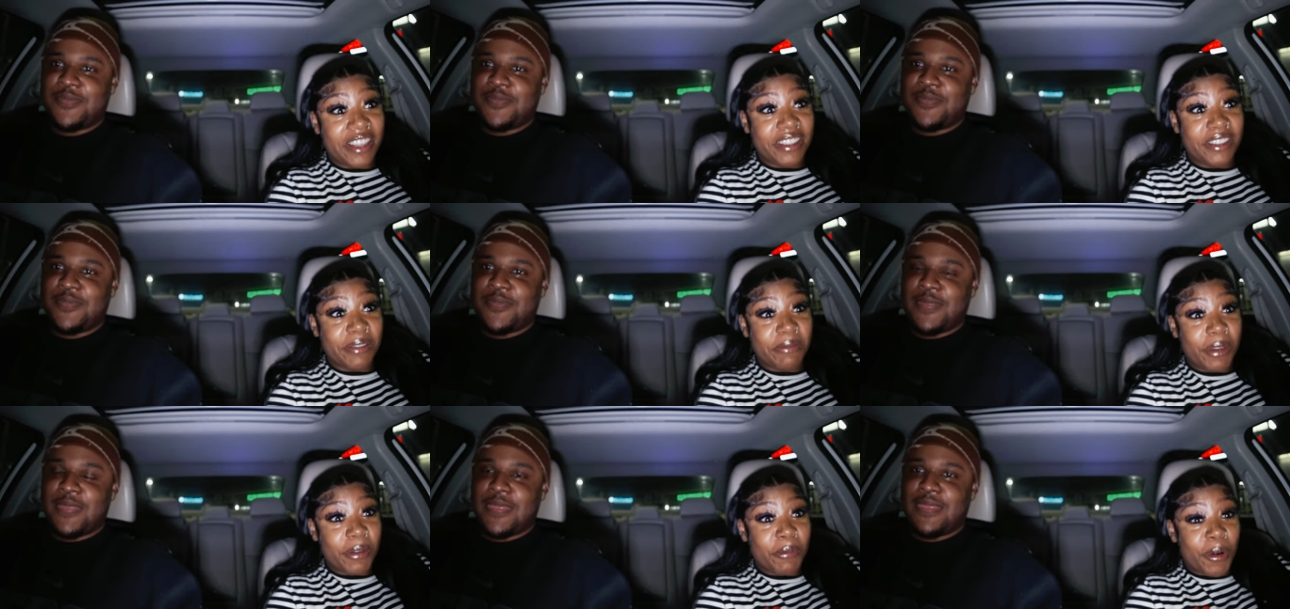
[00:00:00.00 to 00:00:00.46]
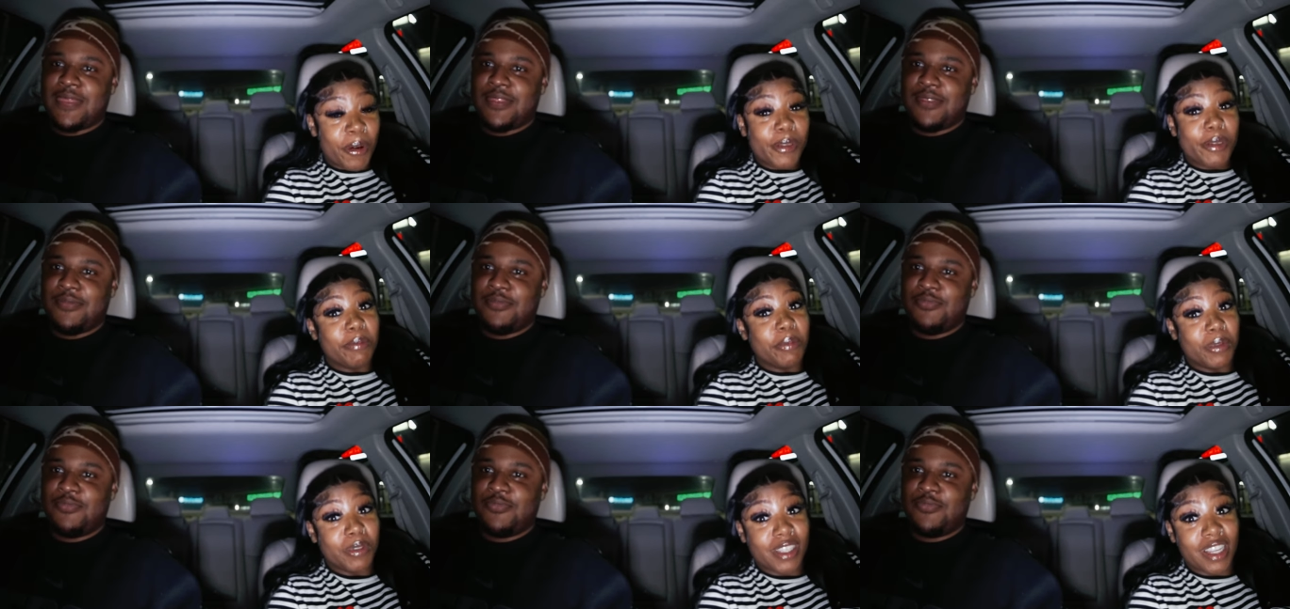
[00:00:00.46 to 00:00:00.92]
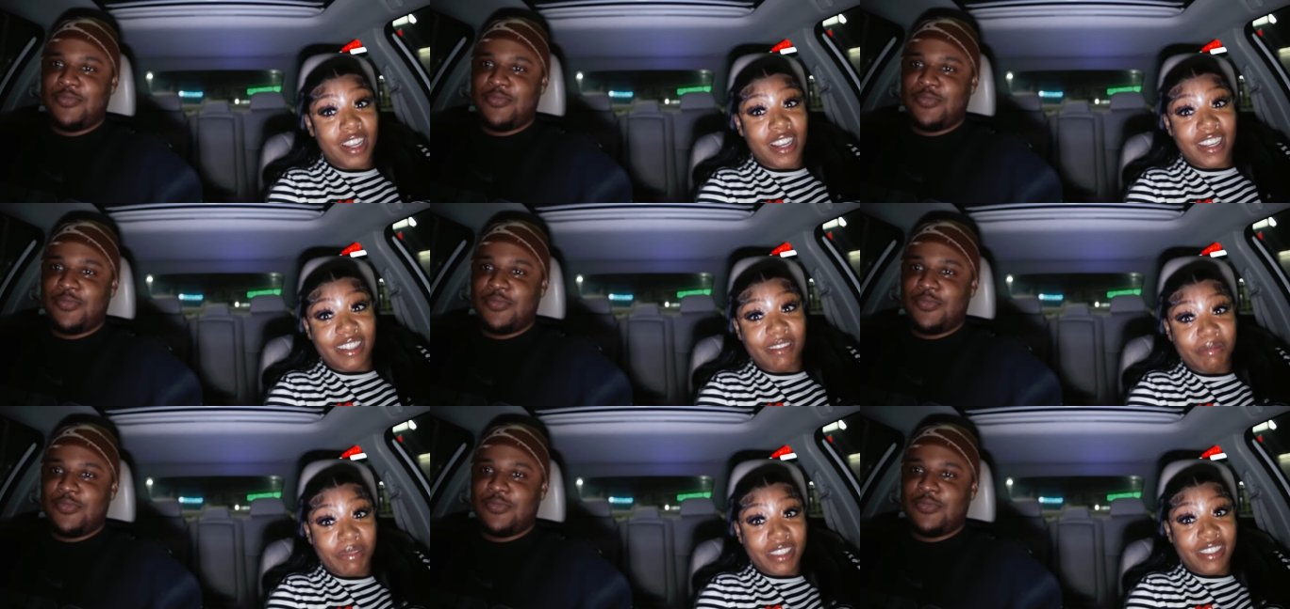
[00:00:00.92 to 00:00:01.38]
Speaker 1: that to me multiple
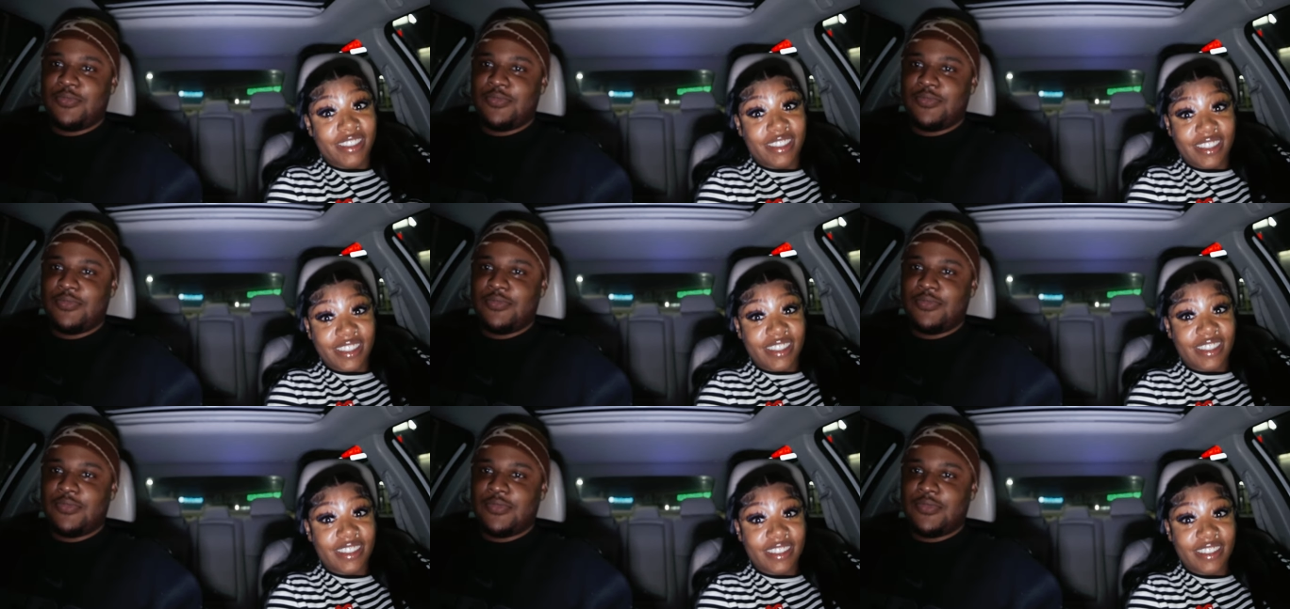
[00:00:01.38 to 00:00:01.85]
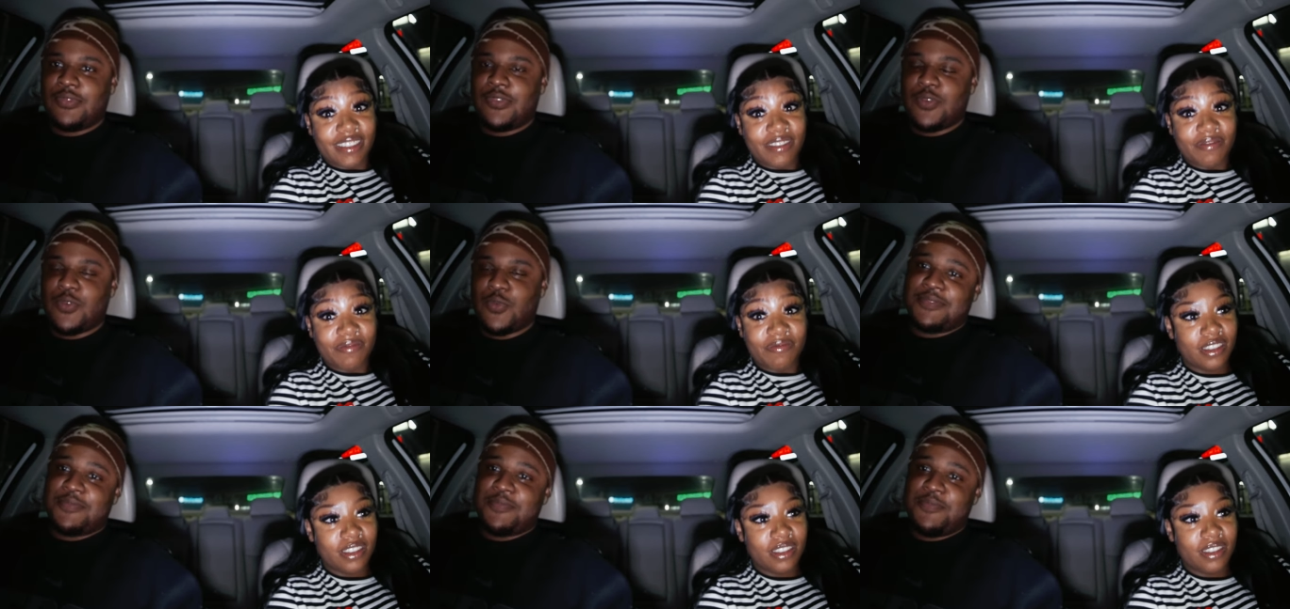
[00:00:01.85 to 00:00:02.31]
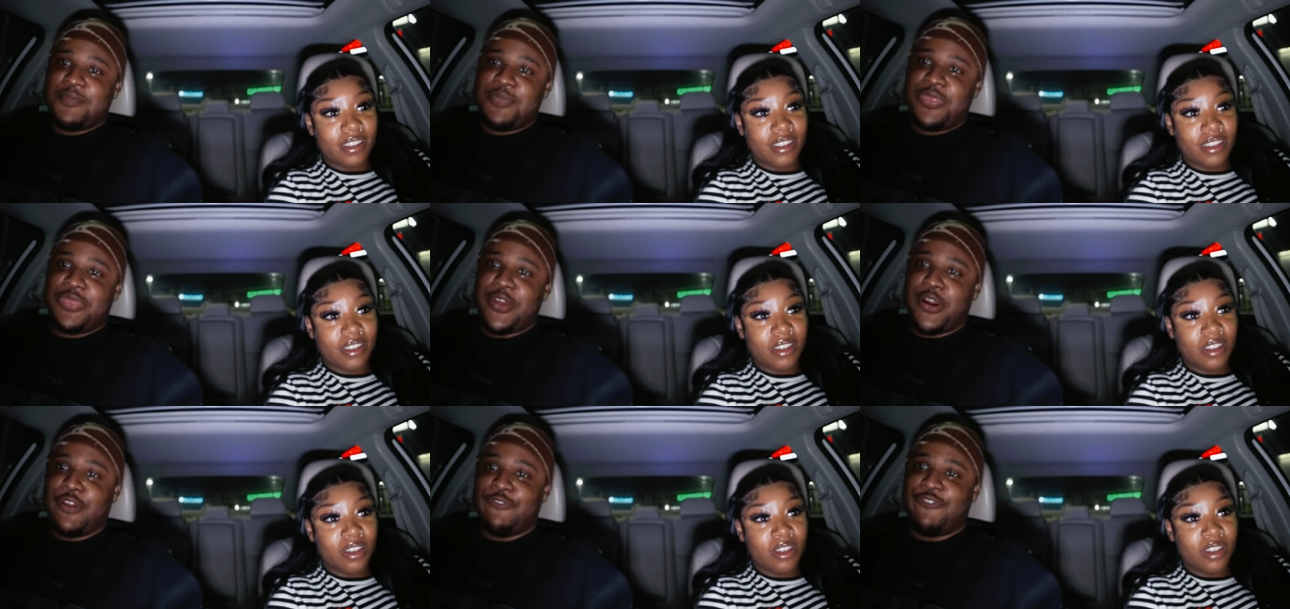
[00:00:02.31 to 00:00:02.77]
times.
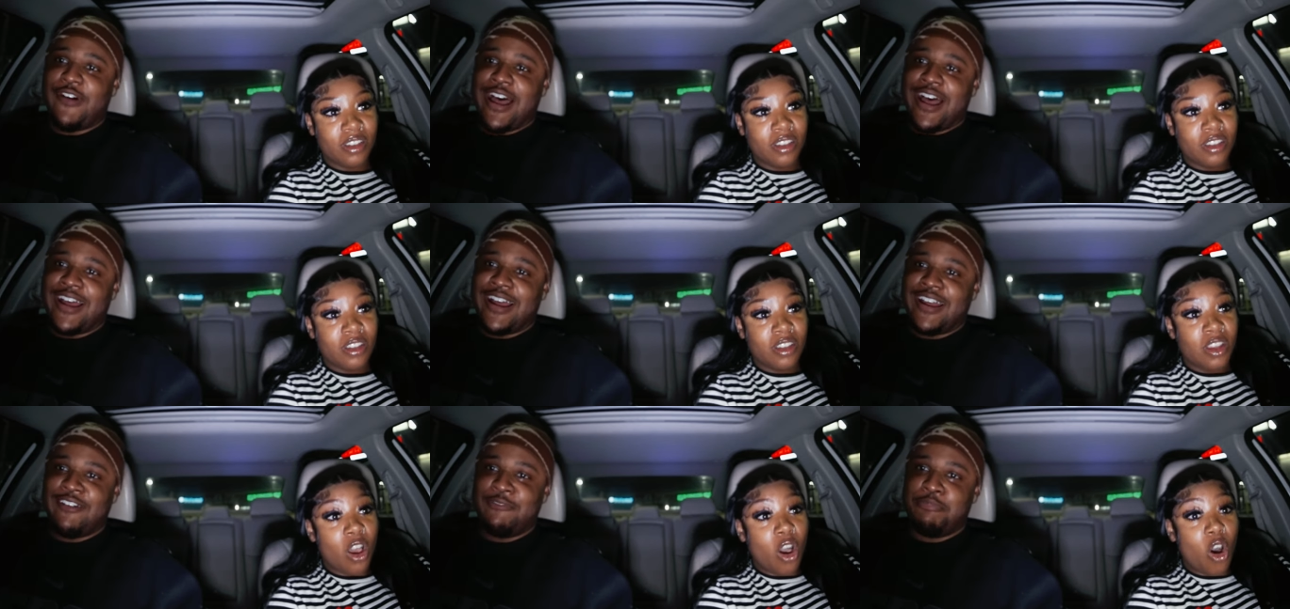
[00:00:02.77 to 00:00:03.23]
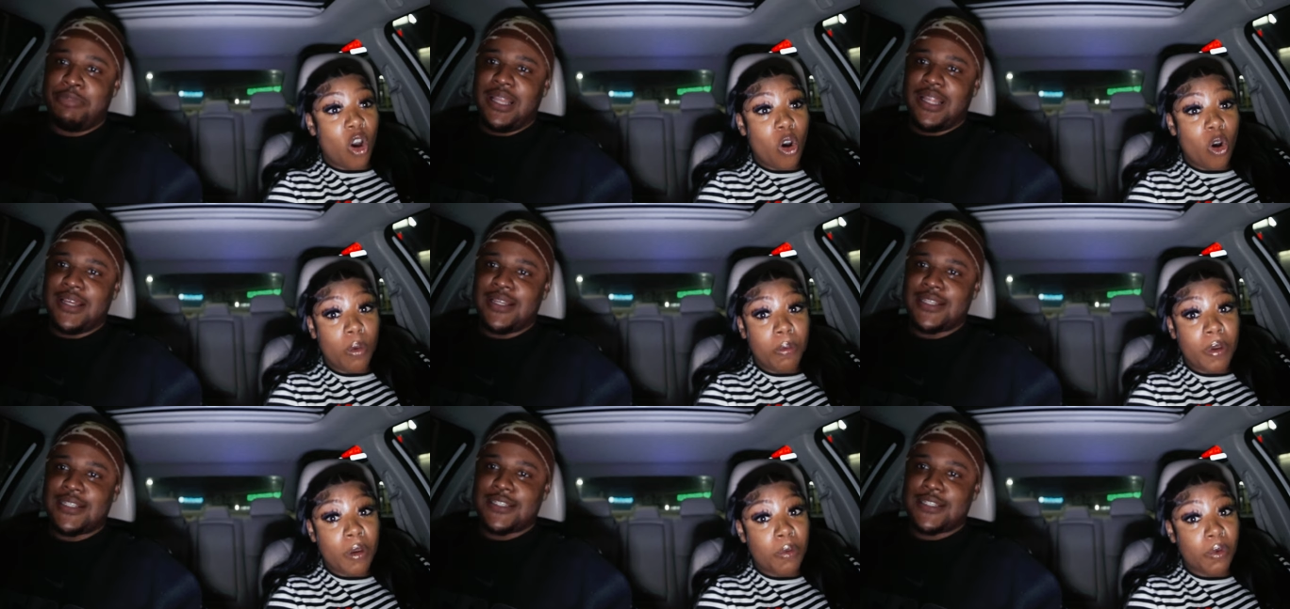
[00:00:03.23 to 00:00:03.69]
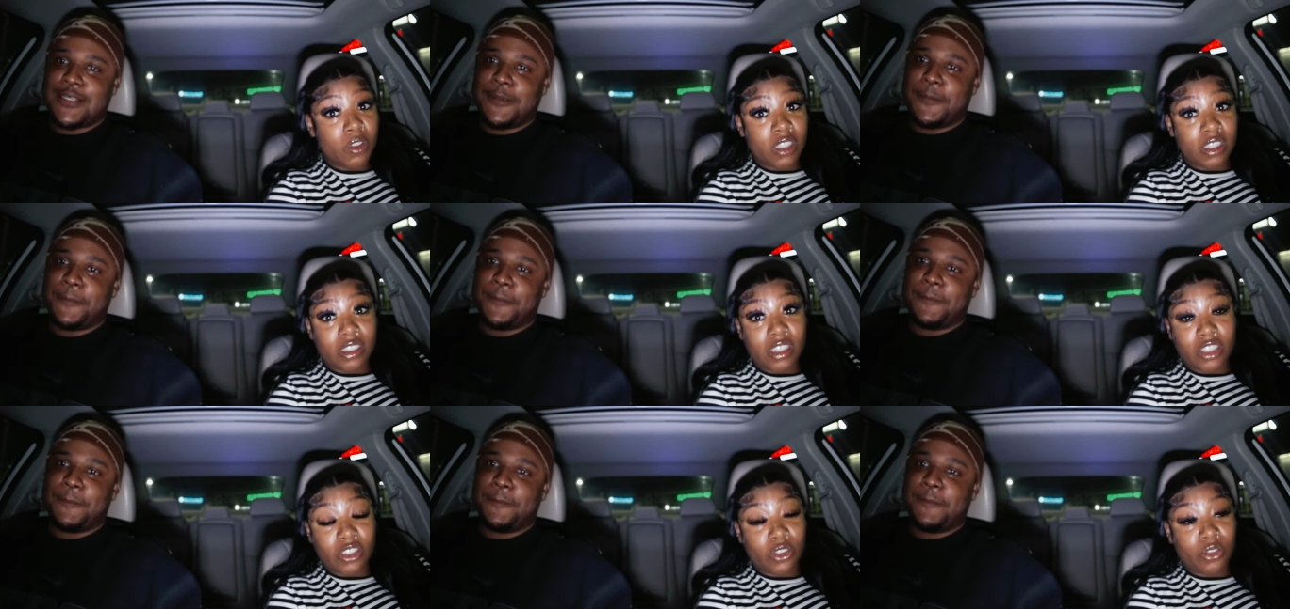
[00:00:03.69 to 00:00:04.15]
35. Old plus. people
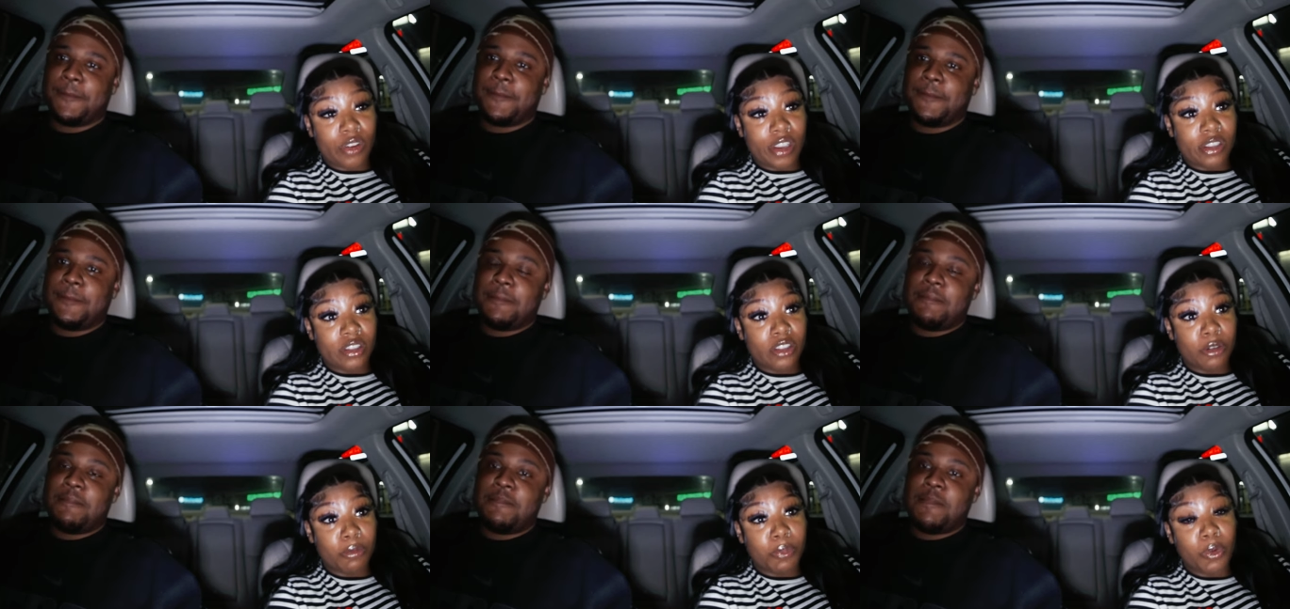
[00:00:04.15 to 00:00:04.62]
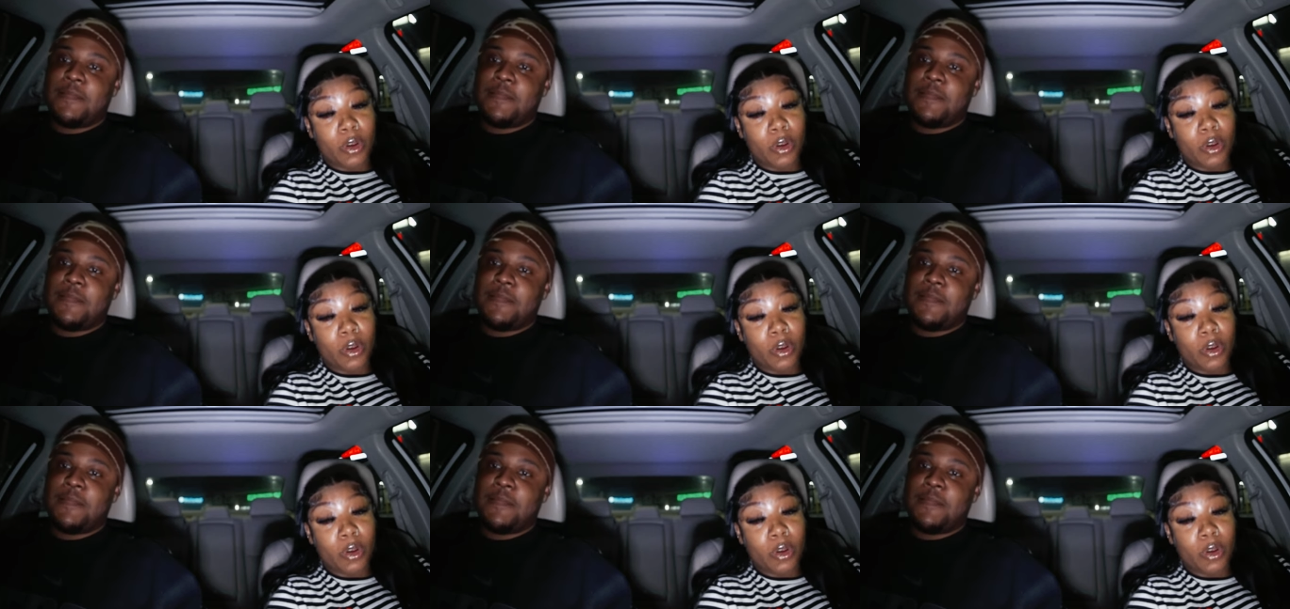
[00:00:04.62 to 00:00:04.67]
just get straight to the